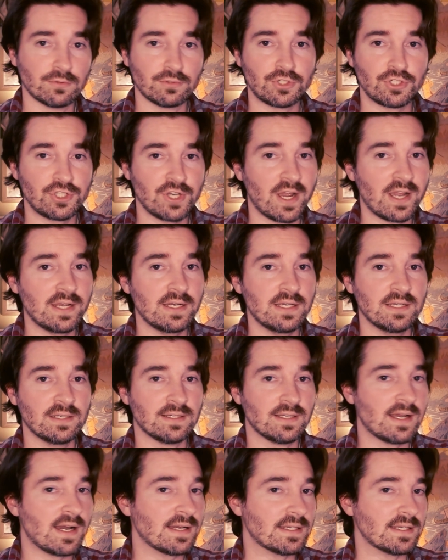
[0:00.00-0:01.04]
shiny
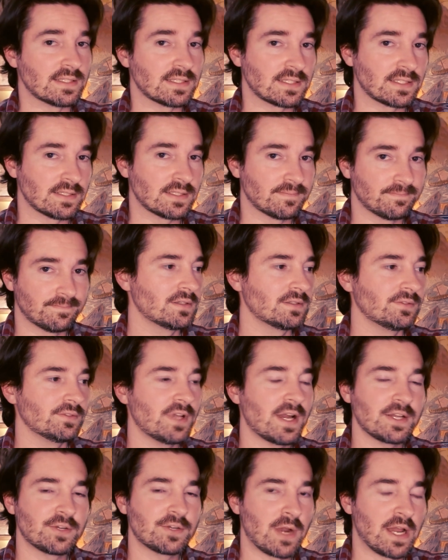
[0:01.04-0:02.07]
lights,
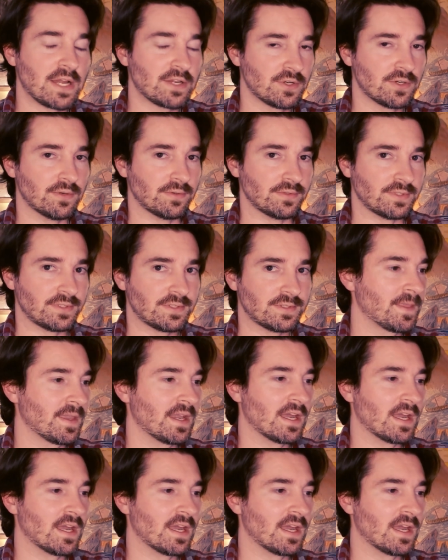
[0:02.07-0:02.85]
like raccoons.